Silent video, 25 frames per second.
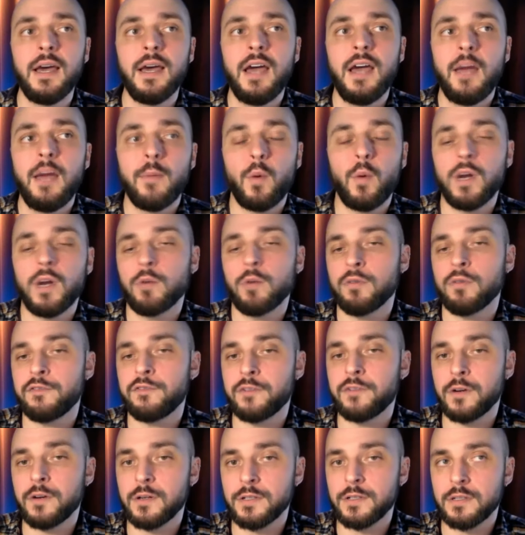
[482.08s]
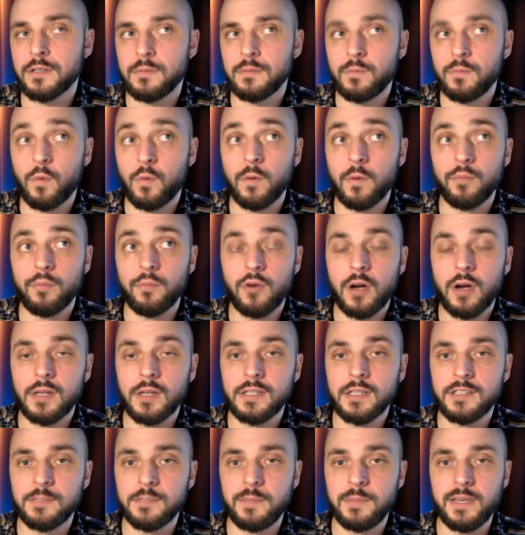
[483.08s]
But what it refers, more
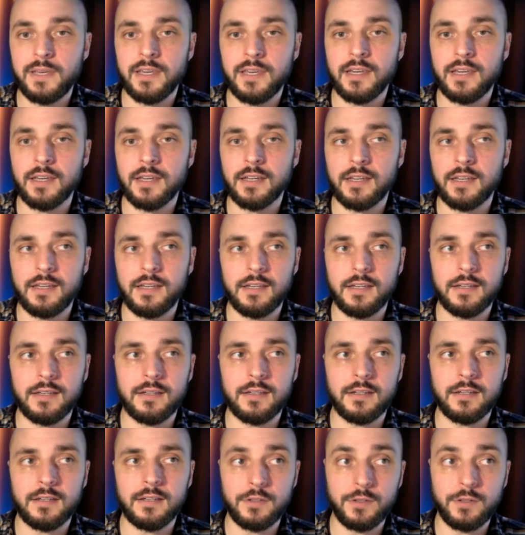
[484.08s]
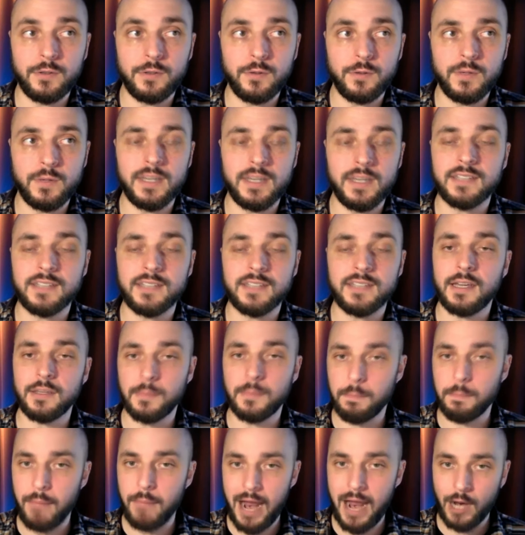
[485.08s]
broadly speaking, to is a
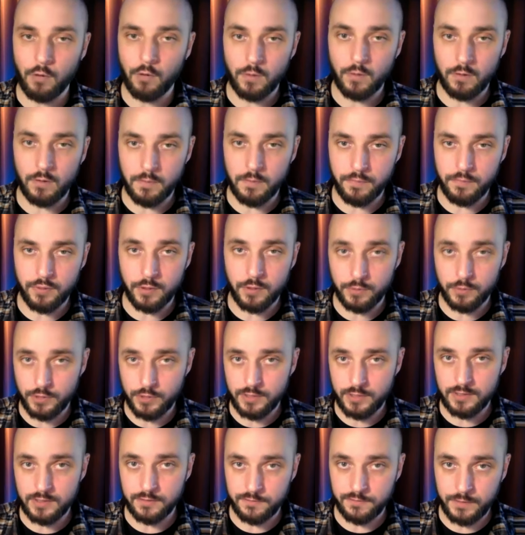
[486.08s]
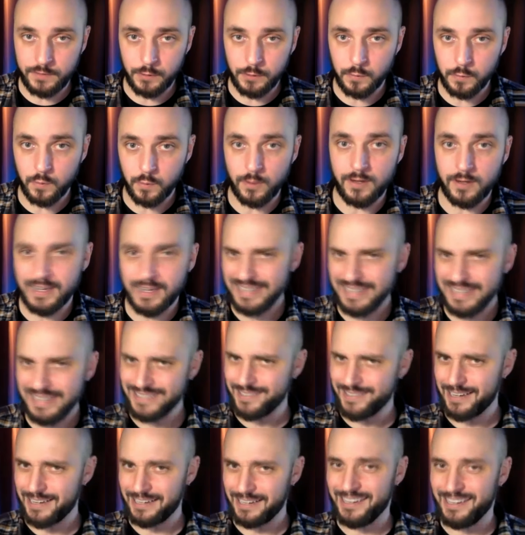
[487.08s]
macro approach to fieldwork, I
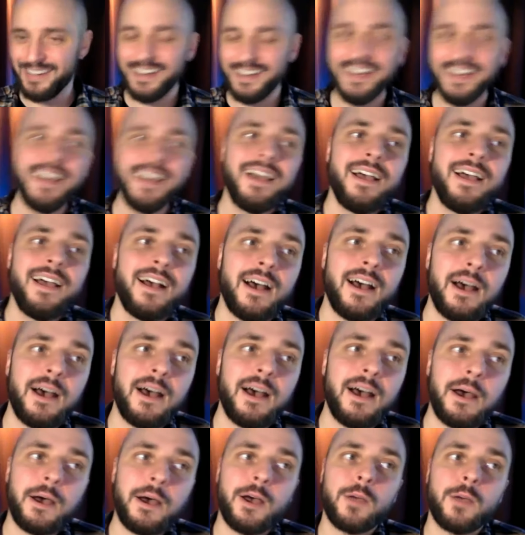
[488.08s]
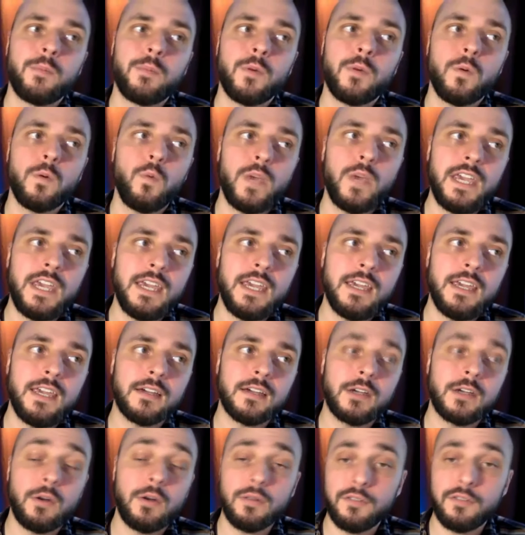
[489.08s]
think. We
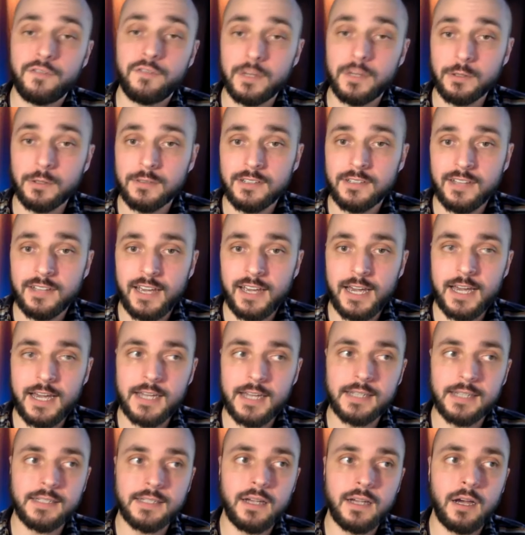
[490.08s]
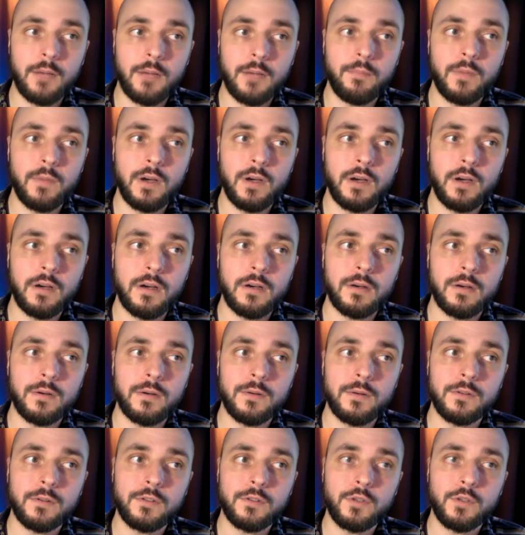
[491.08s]
go to the field, and to
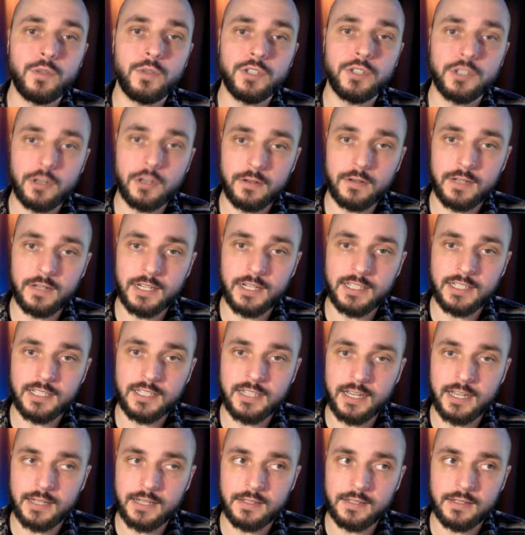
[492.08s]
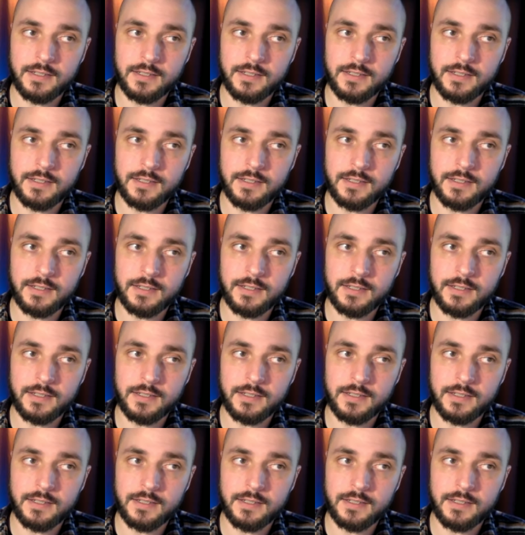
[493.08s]
a certain extent,